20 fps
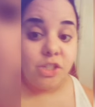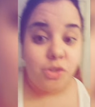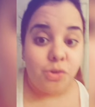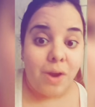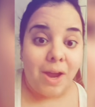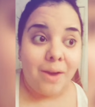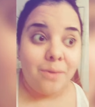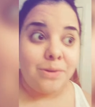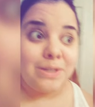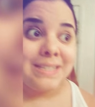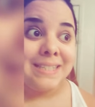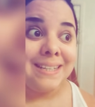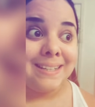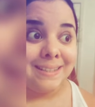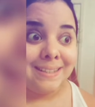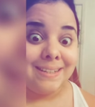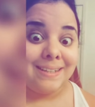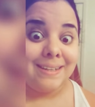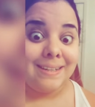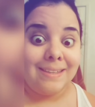drag was
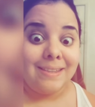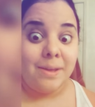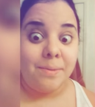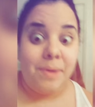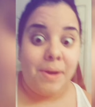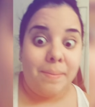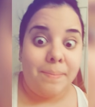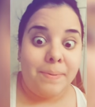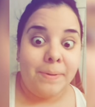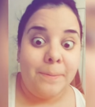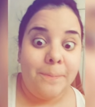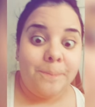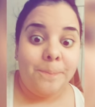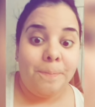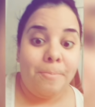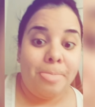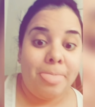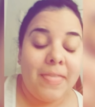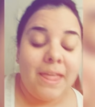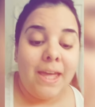cleaning them up.
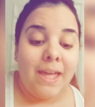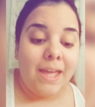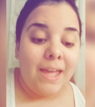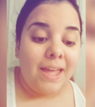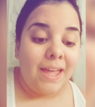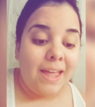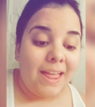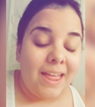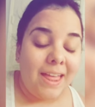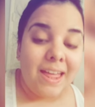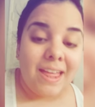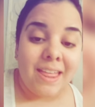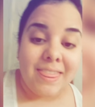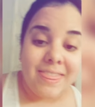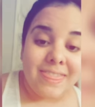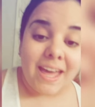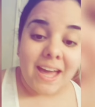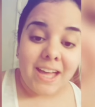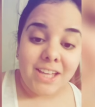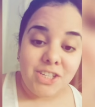
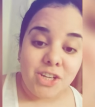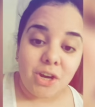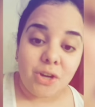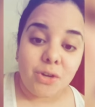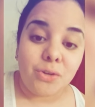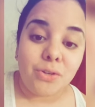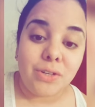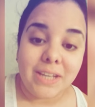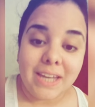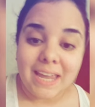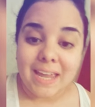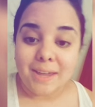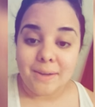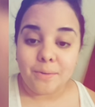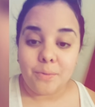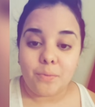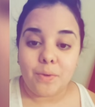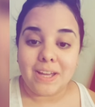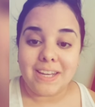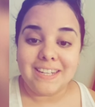That charcoal cake
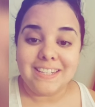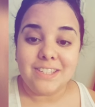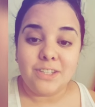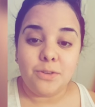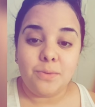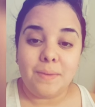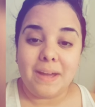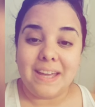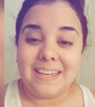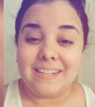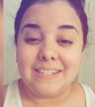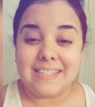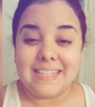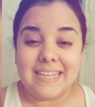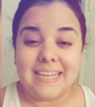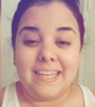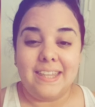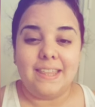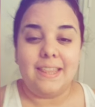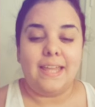went into my
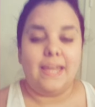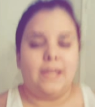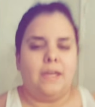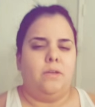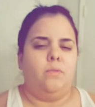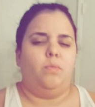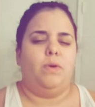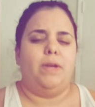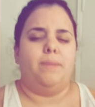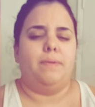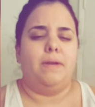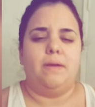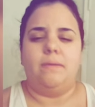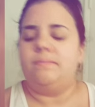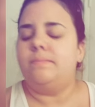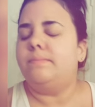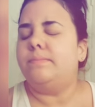teeth like, wait a minute.